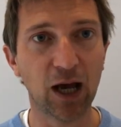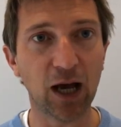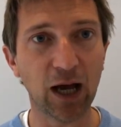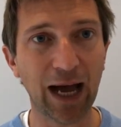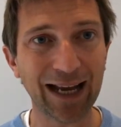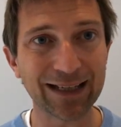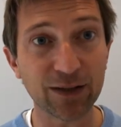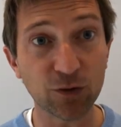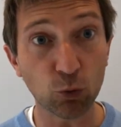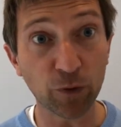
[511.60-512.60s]
and
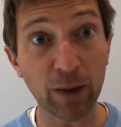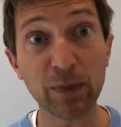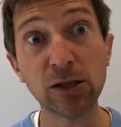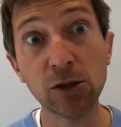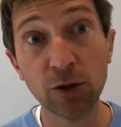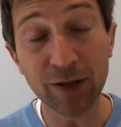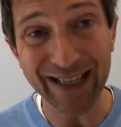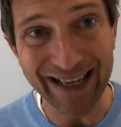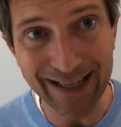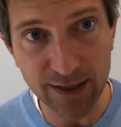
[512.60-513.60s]
it will then be lured
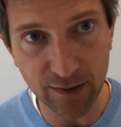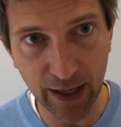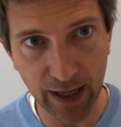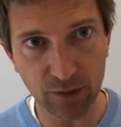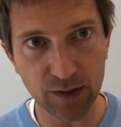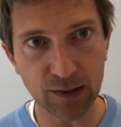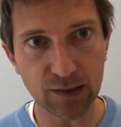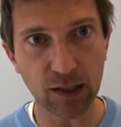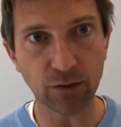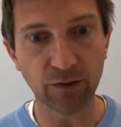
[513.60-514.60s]
into the house
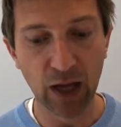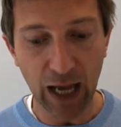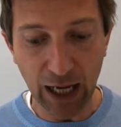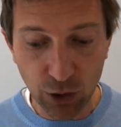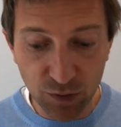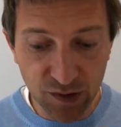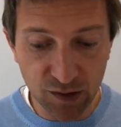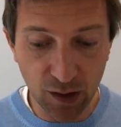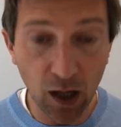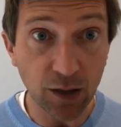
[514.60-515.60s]
itself. And you
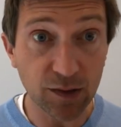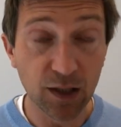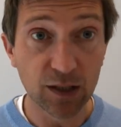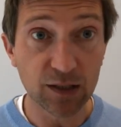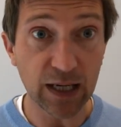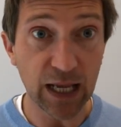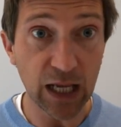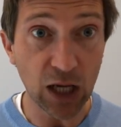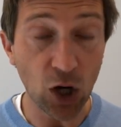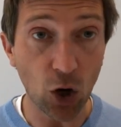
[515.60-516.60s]
start to
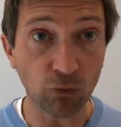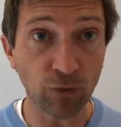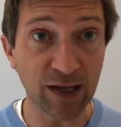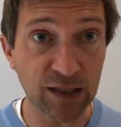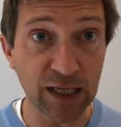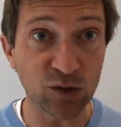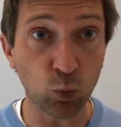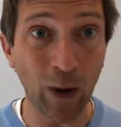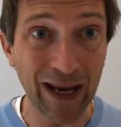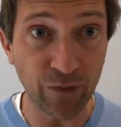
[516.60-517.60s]
hear Orestes
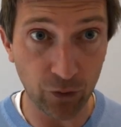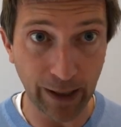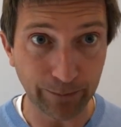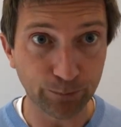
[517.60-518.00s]
wavering.